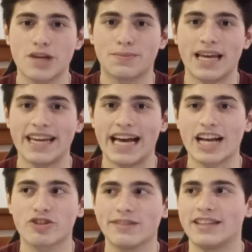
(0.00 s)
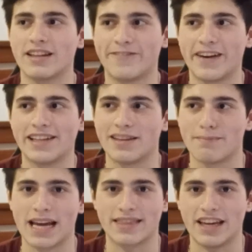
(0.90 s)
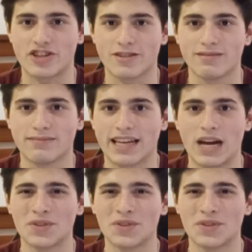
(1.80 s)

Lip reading: Egypt, I actually did fine in Math HL.